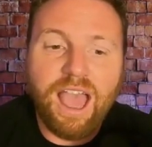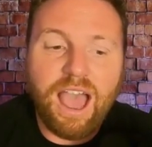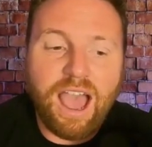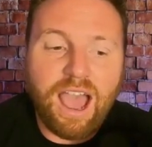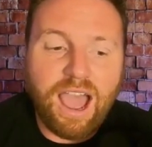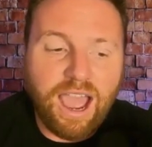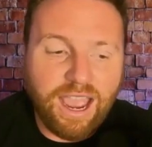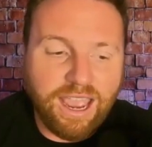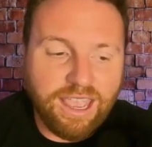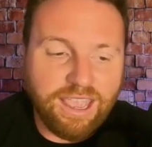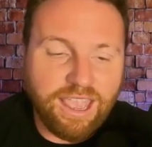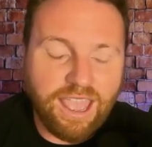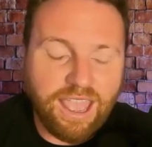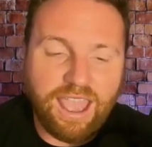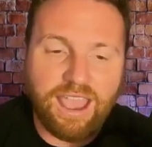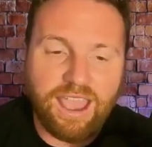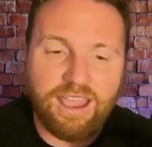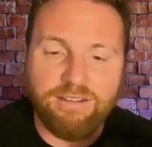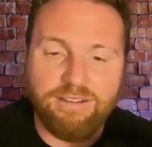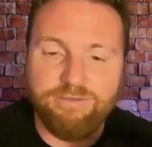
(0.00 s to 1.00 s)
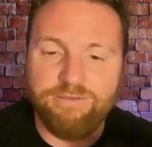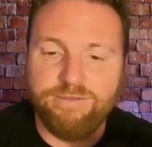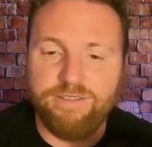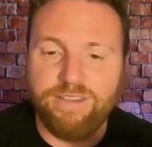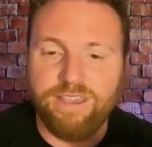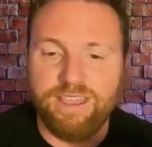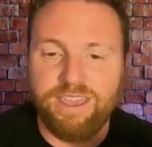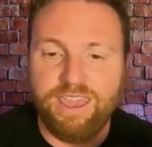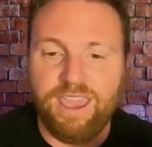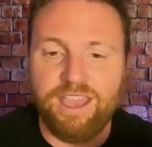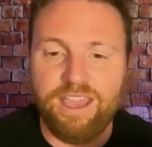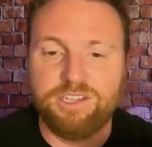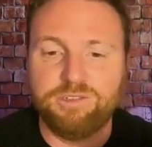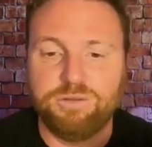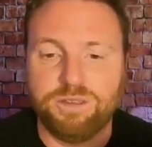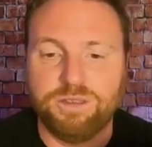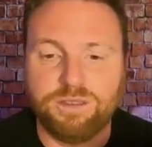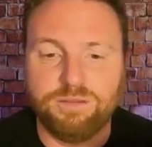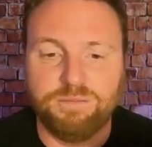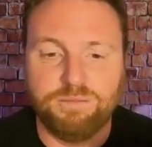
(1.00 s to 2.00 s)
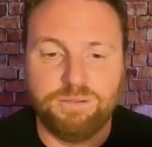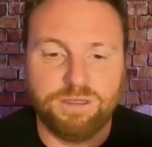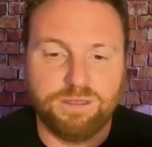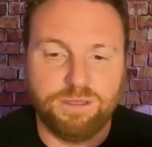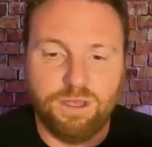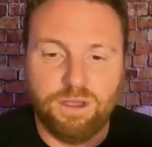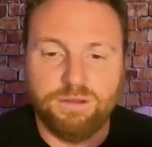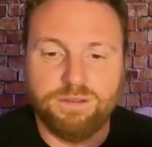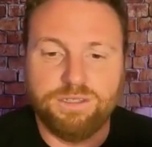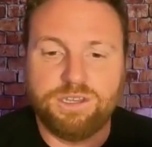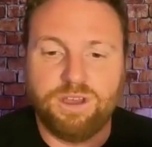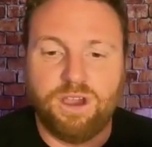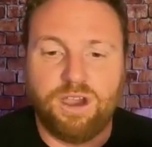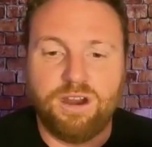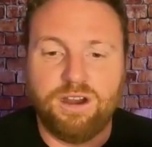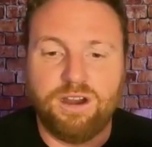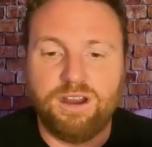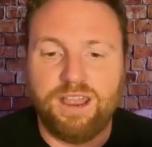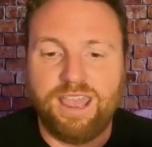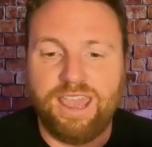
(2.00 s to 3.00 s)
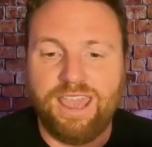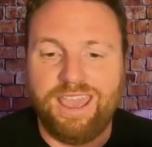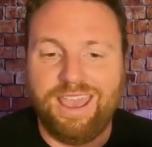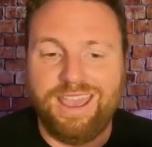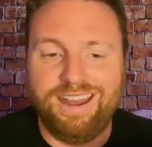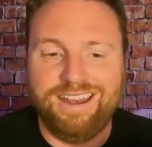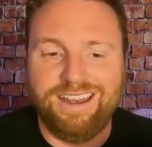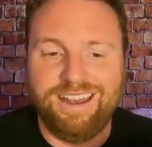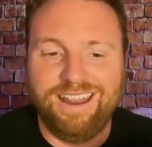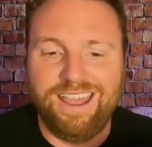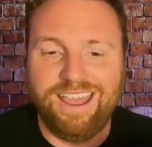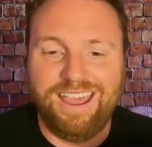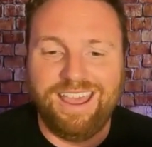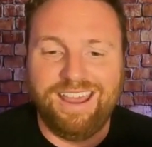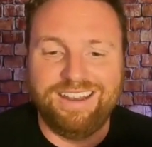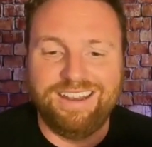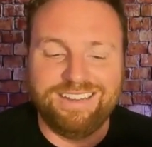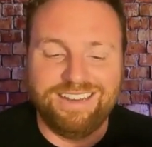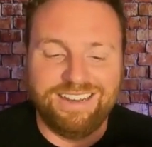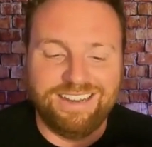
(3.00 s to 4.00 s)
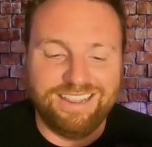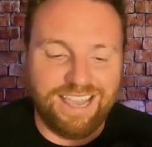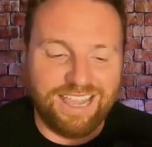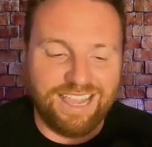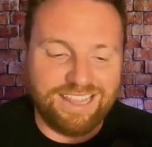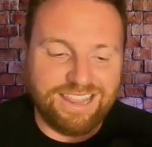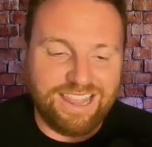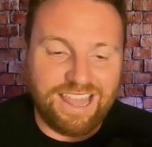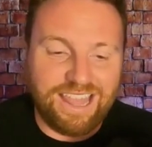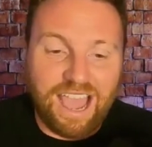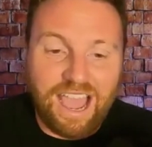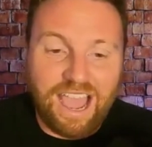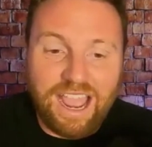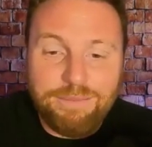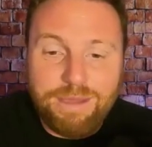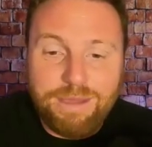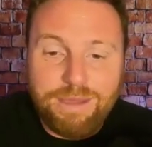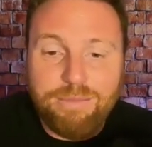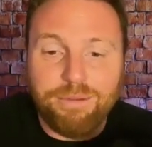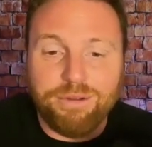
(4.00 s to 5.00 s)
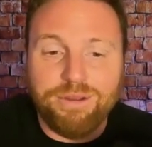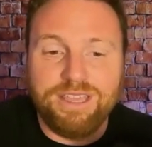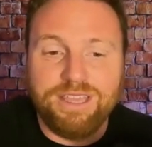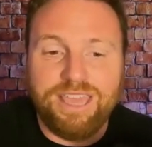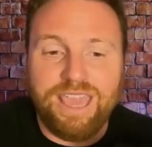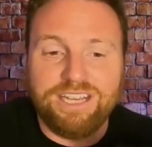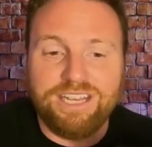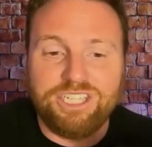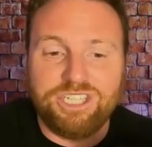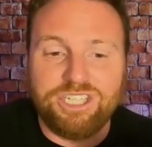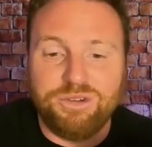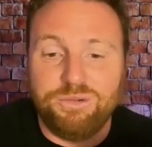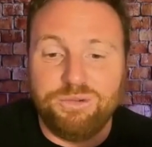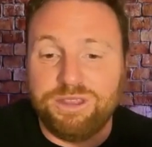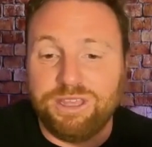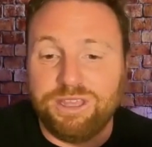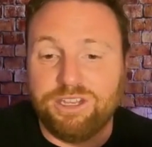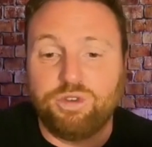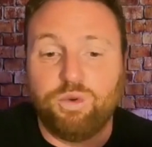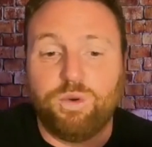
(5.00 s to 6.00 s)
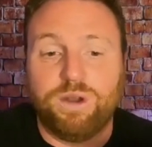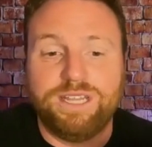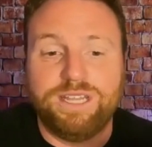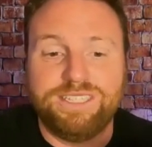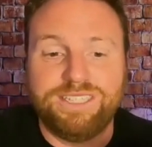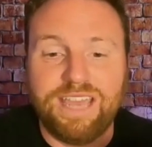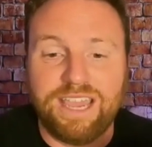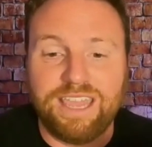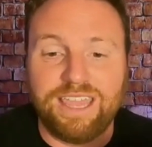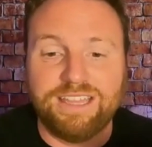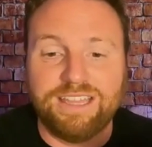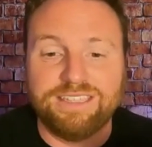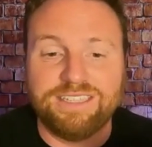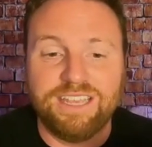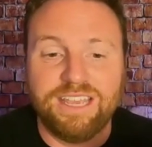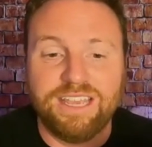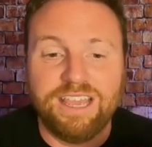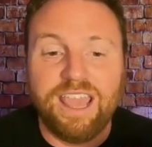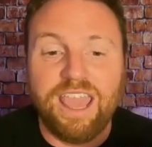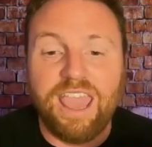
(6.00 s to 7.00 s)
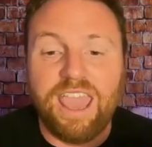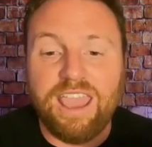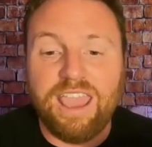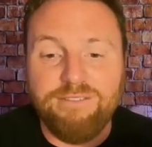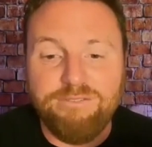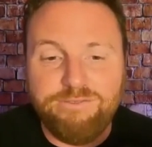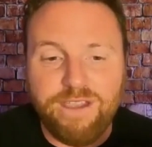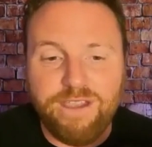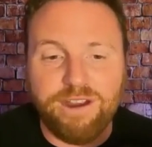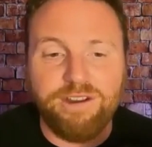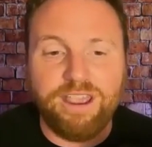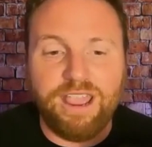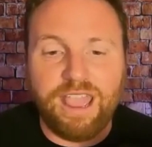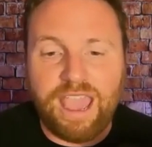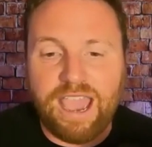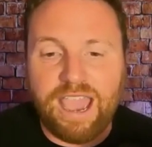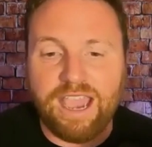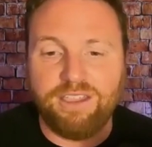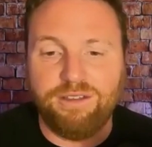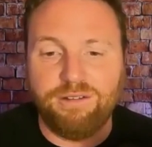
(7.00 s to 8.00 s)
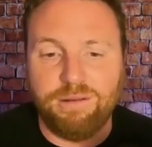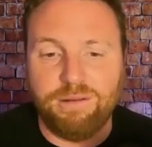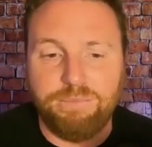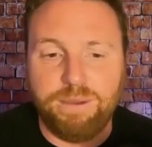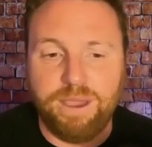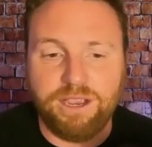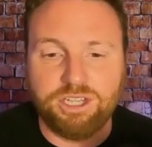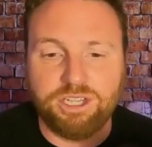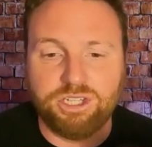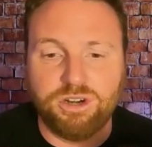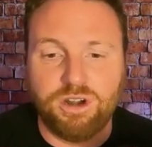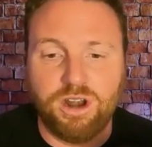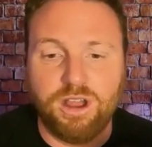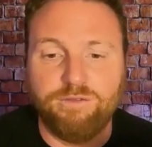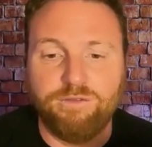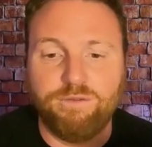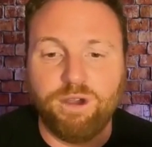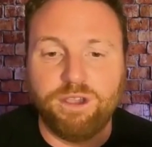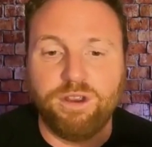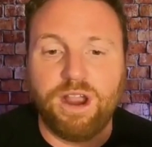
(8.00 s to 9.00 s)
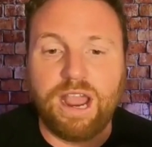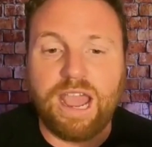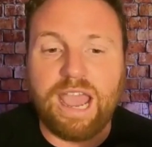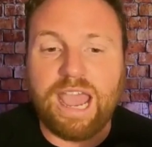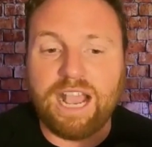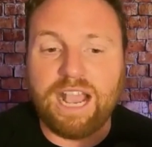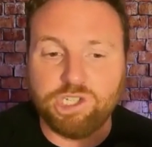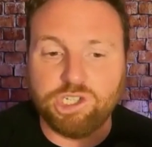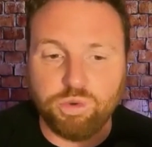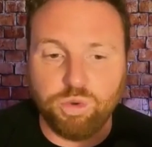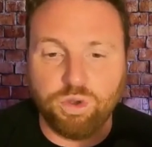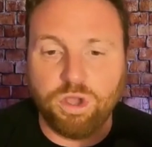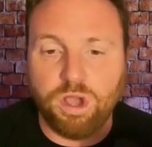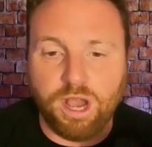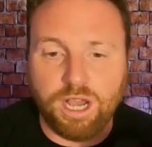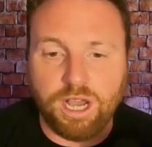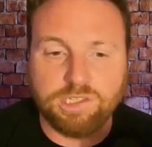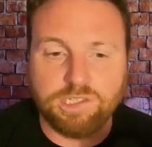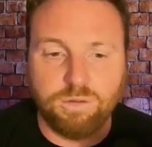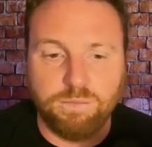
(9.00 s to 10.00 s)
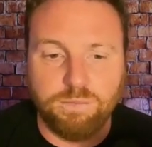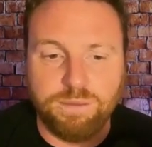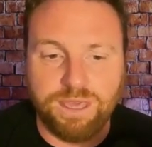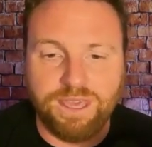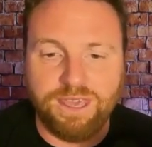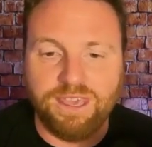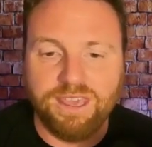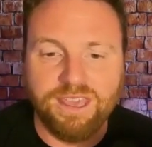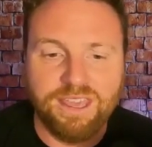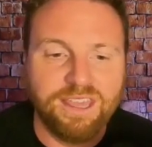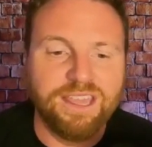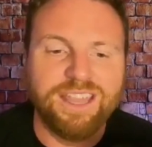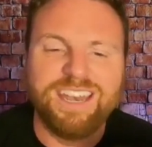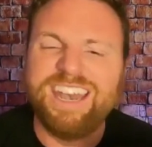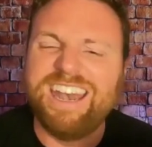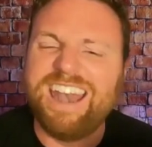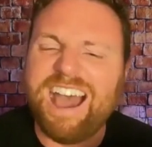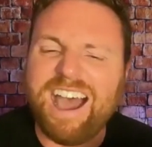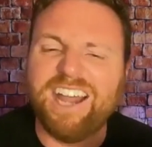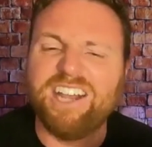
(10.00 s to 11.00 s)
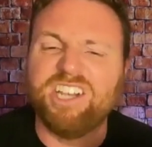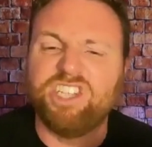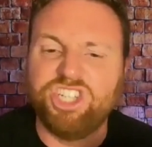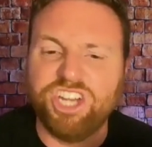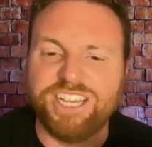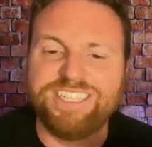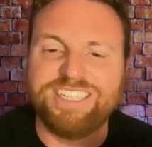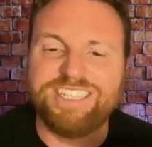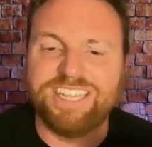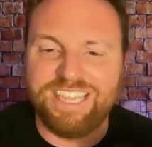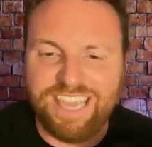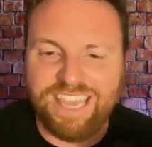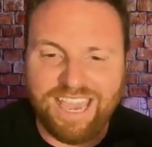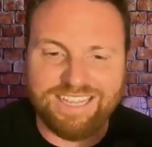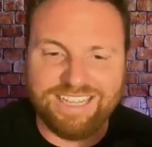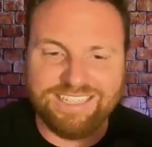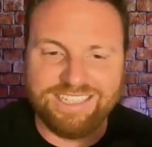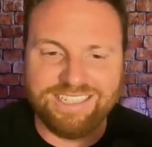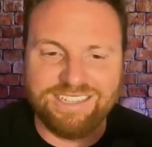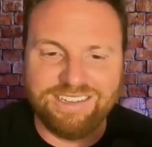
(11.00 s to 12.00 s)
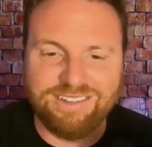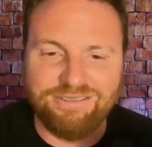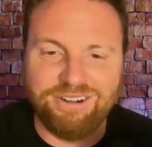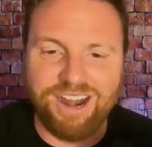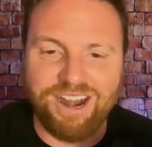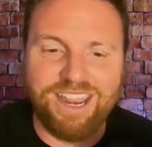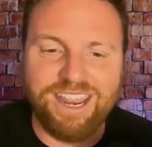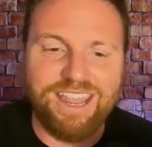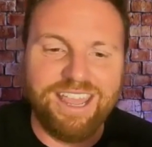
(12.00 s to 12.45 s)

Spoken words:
I have engaged with Lodestar and like I'm able to get you within 20 seconds a very accurate picture of what your actual cost will be, not just a guess, right?